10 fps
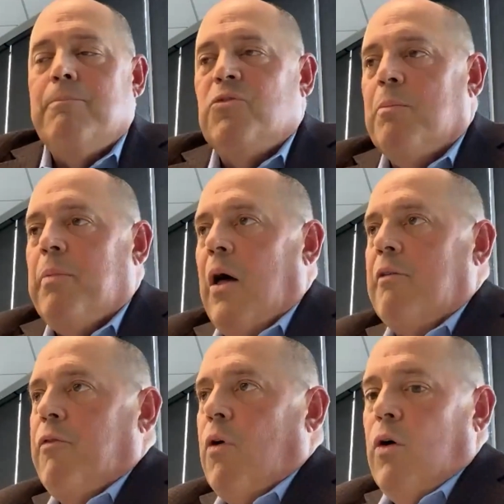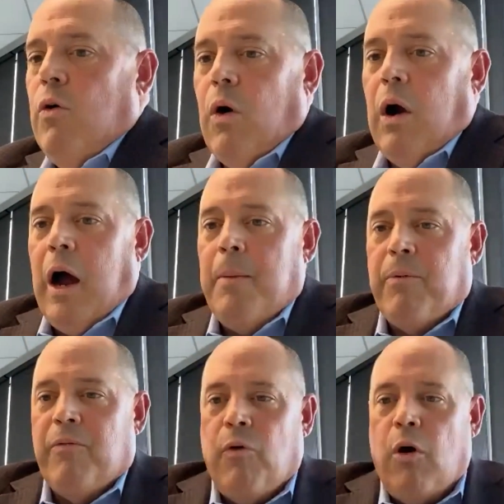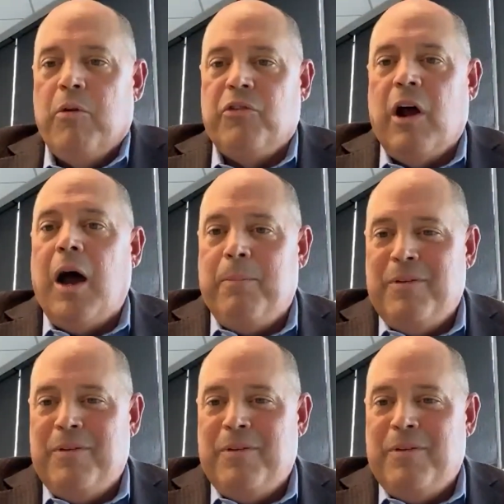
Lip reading: symbolic for who are our high performers and high